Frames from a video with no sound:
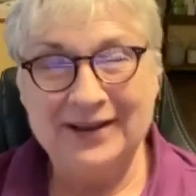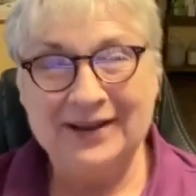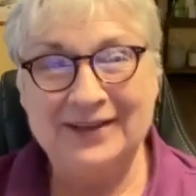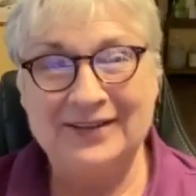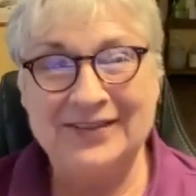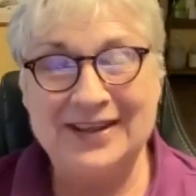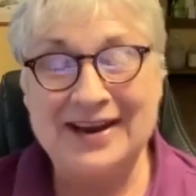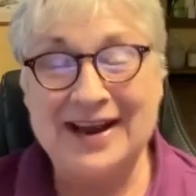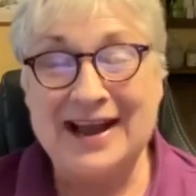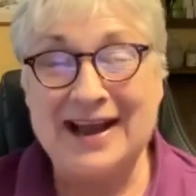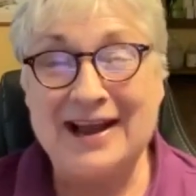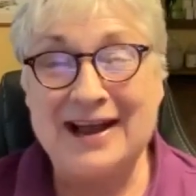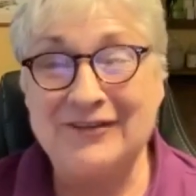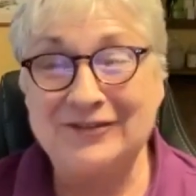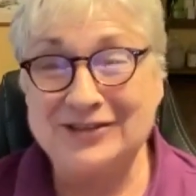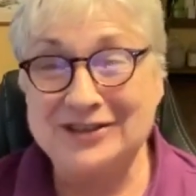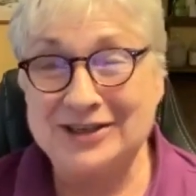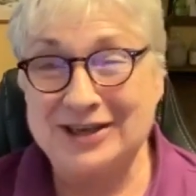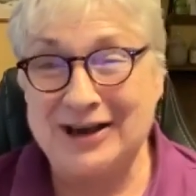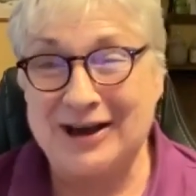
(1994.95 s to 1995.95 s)
And then I
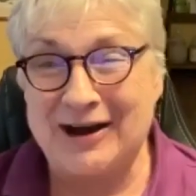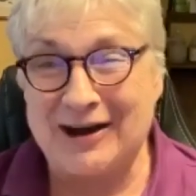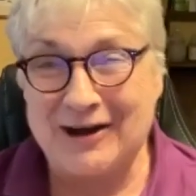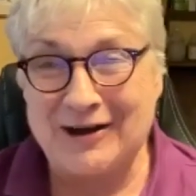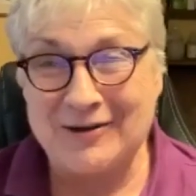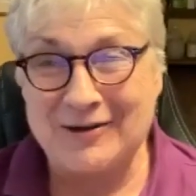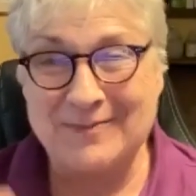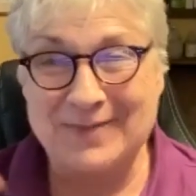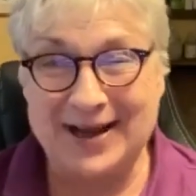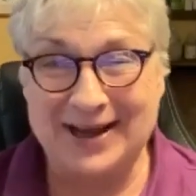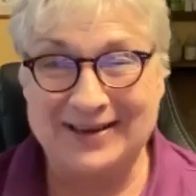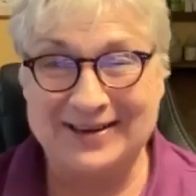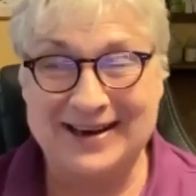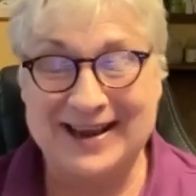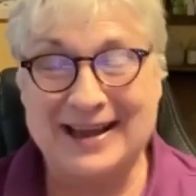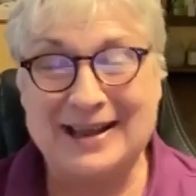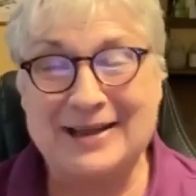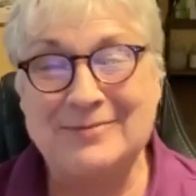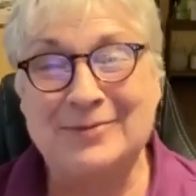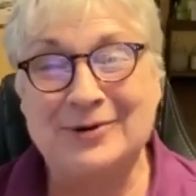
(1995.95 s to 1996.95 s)
have to call my
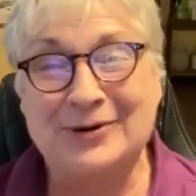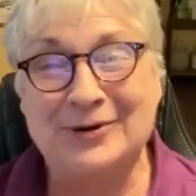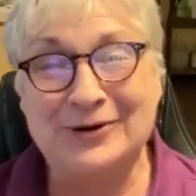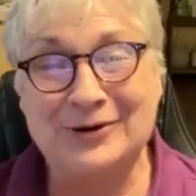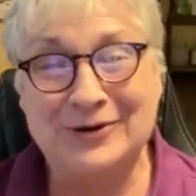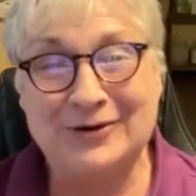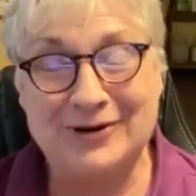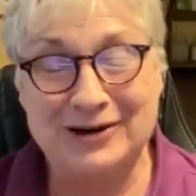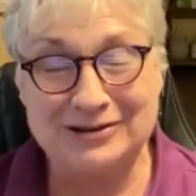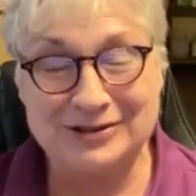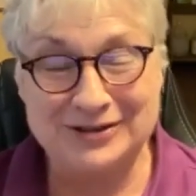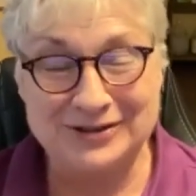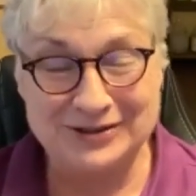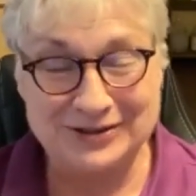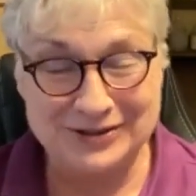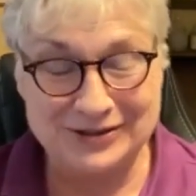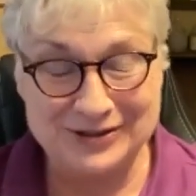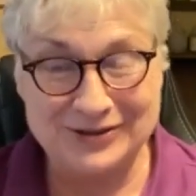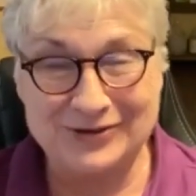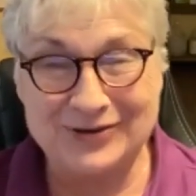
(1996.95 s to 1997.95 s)
neighbor across the
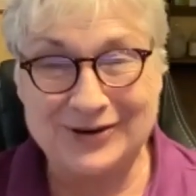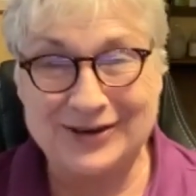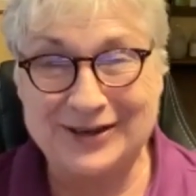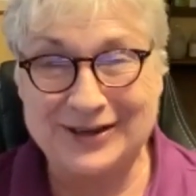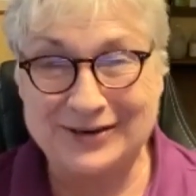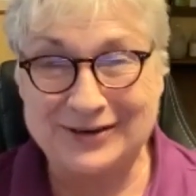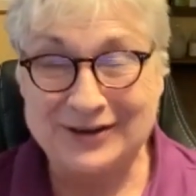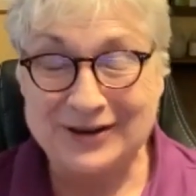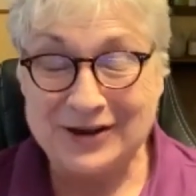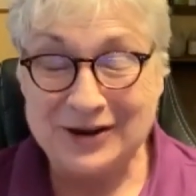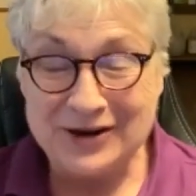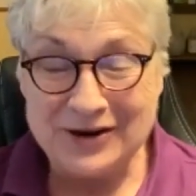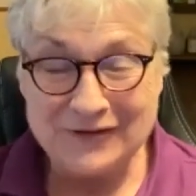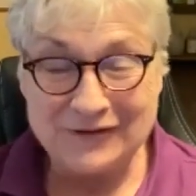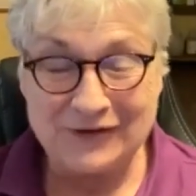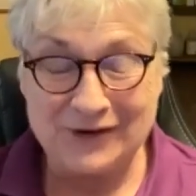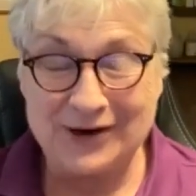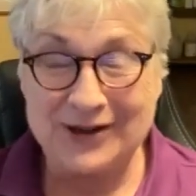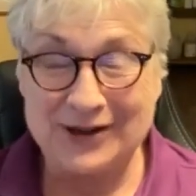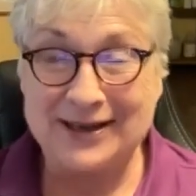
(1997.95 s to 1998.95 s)
street
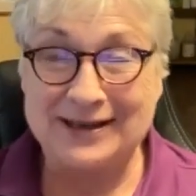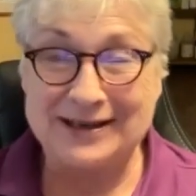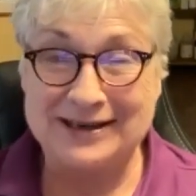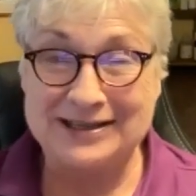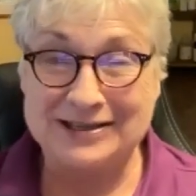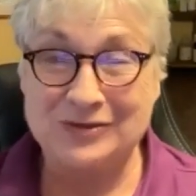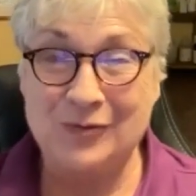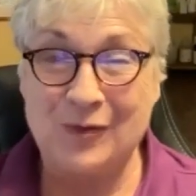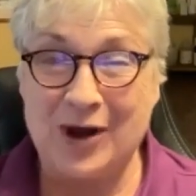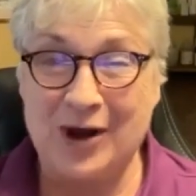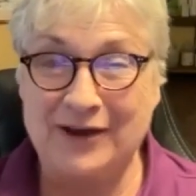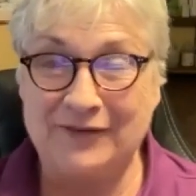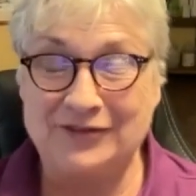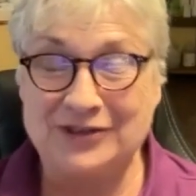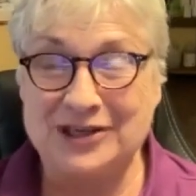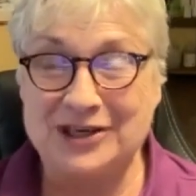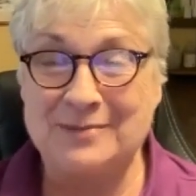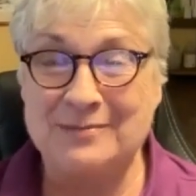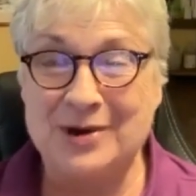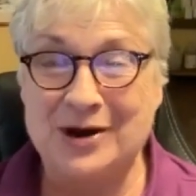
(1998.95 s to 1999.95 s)
for he and his wife
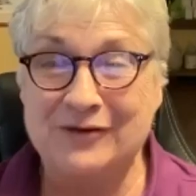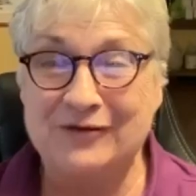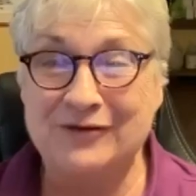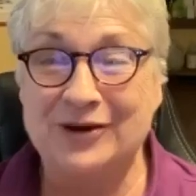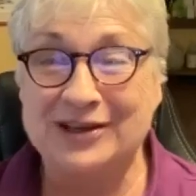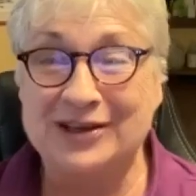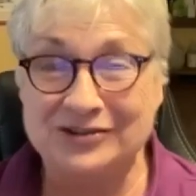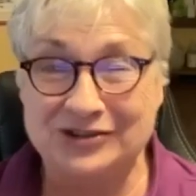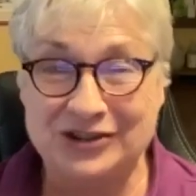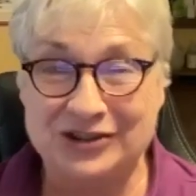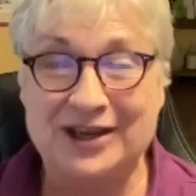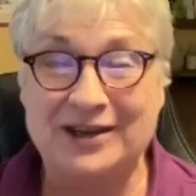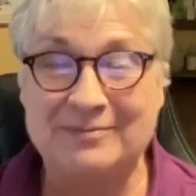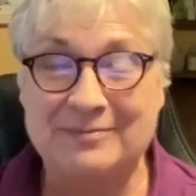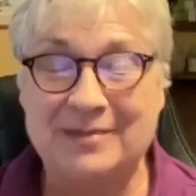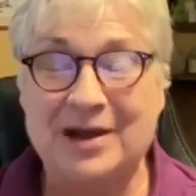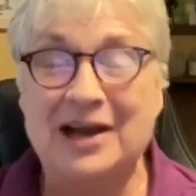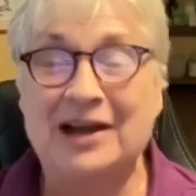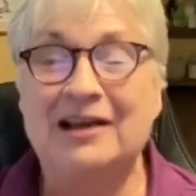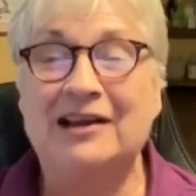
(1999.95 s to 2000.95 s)
to come over and check
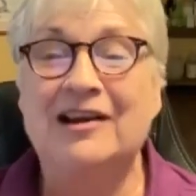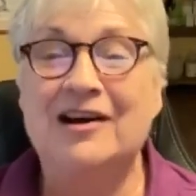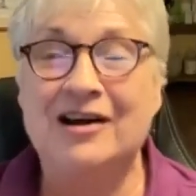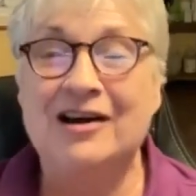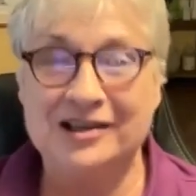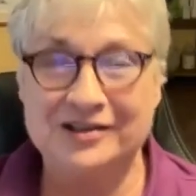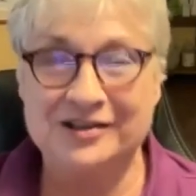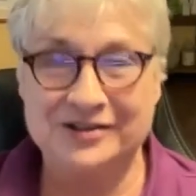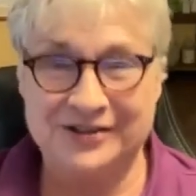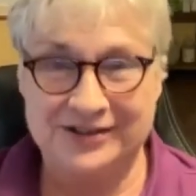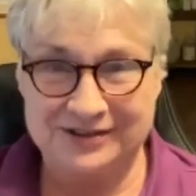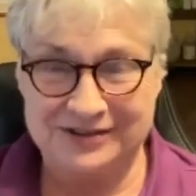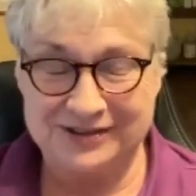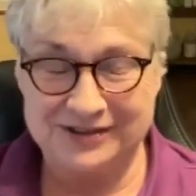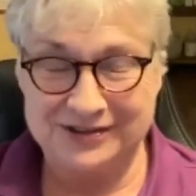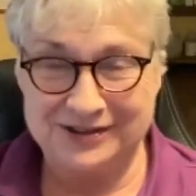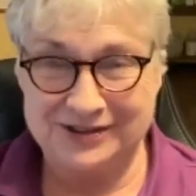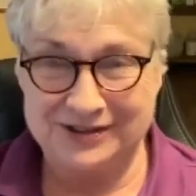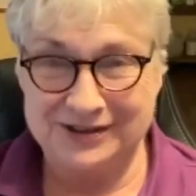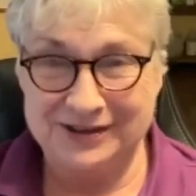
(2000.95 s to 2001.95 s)
my
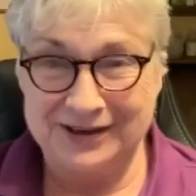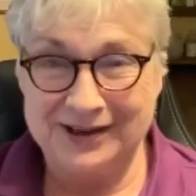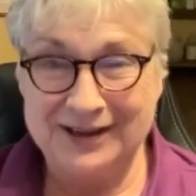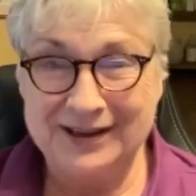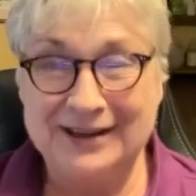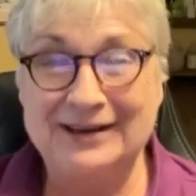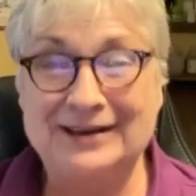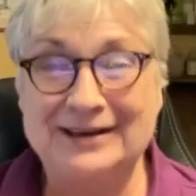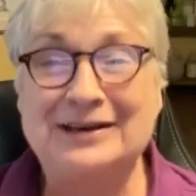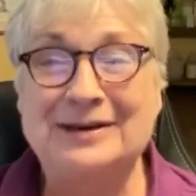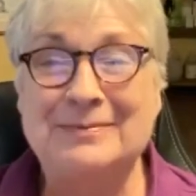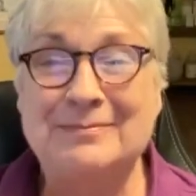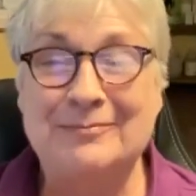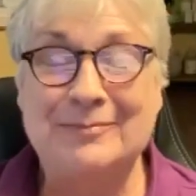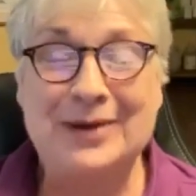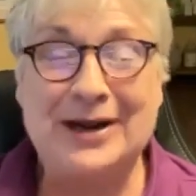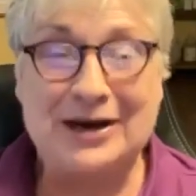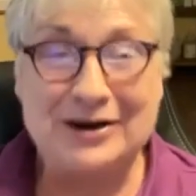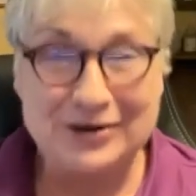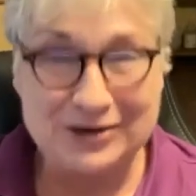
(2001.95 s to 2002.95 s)
closets. And it
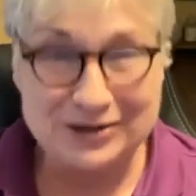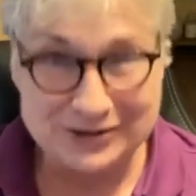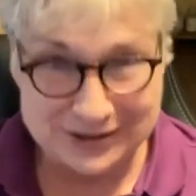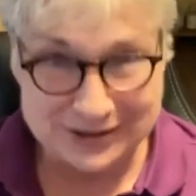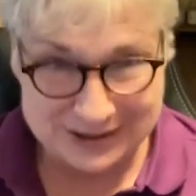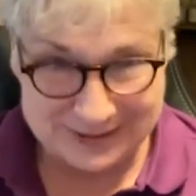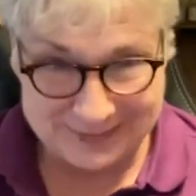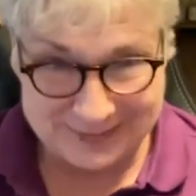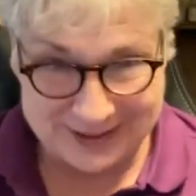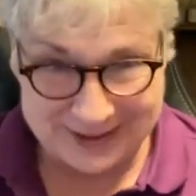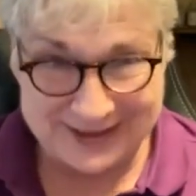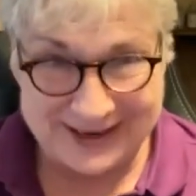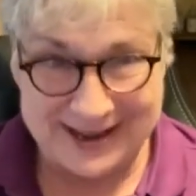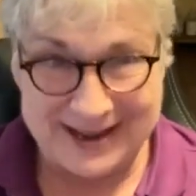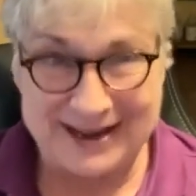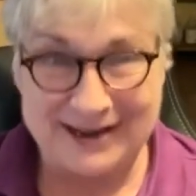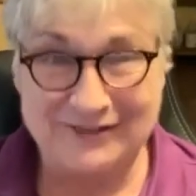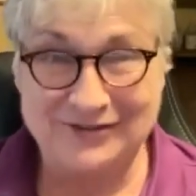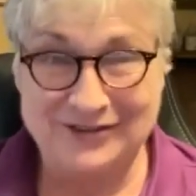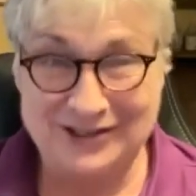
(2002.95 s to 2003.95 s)
embarrasses me to
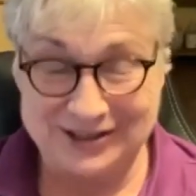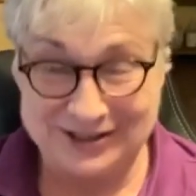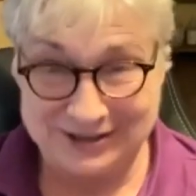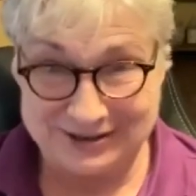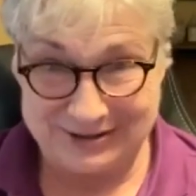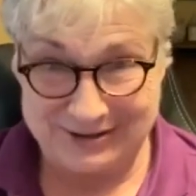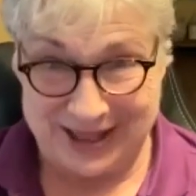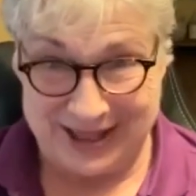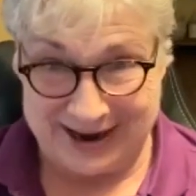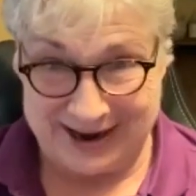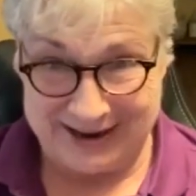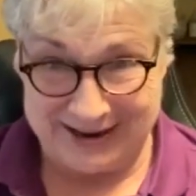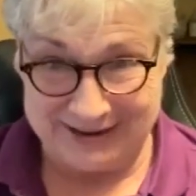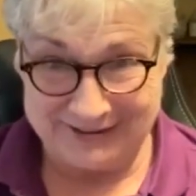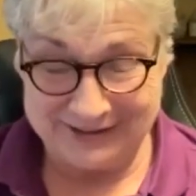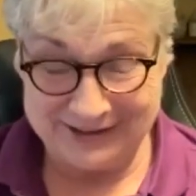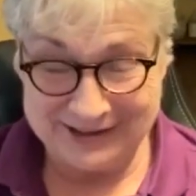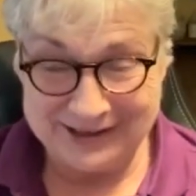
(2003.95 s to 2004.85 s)
have to do that.